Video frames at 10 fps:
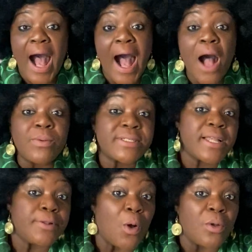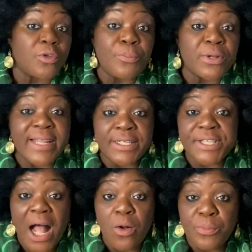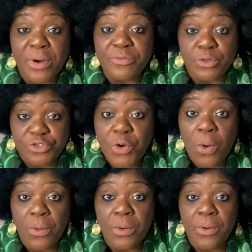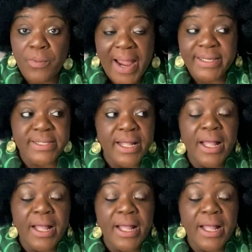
I would say, no, don't put that child on birth control, right?